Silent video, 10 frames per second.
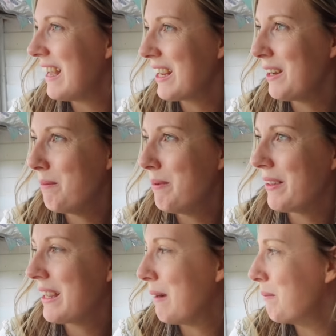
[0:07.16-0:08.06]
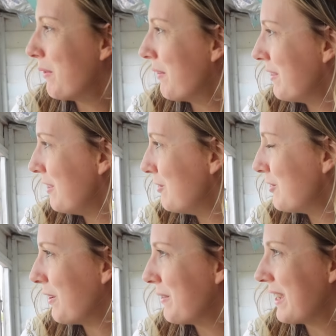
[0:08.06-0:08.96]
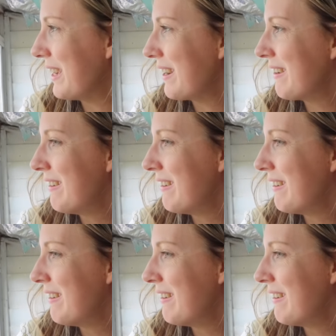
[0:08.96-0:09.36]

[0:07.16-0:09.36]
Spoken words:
Can I put the camera on? Are you joking?